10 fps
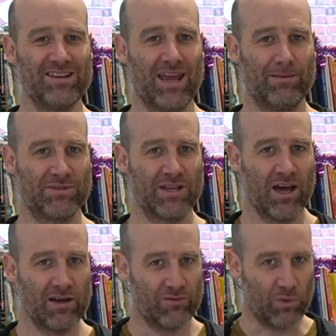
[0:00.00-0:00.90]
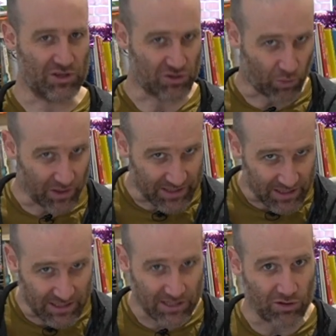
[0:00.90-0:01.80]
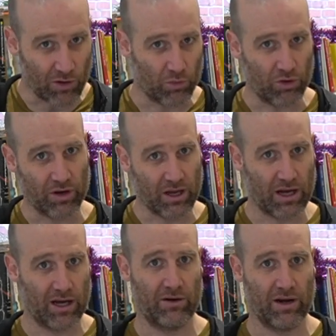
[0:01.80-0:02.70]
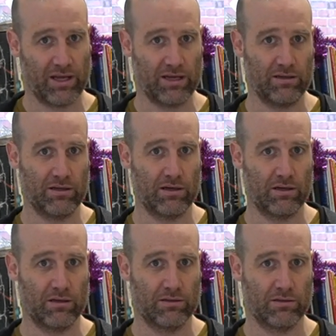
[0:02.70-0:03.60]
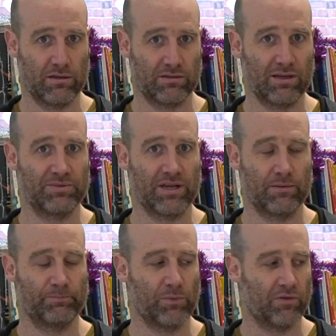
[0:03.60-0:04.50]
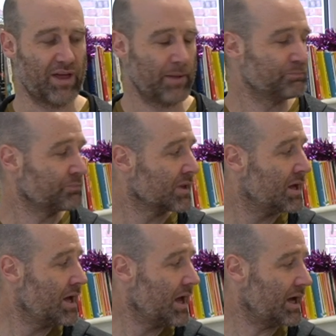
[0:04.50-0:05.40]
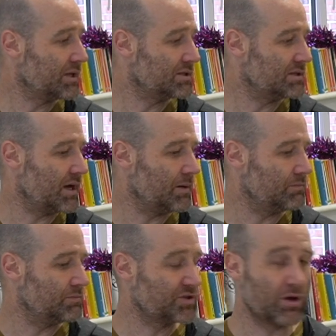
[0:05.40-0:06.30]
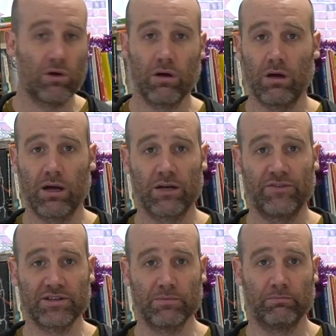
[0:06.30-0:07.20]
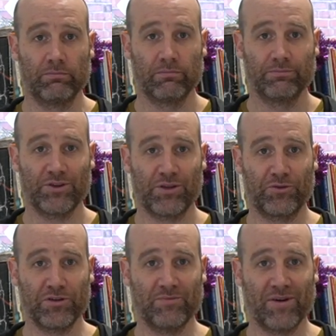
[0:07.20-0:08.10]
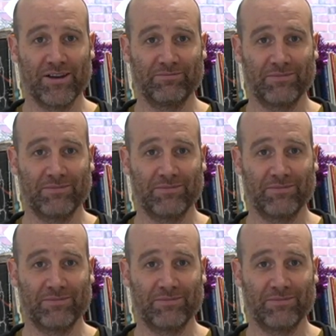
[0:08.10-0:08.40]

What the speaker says: names for which the ones that did not work are a subset of that. And so I'm going to fix them. So I thought you might,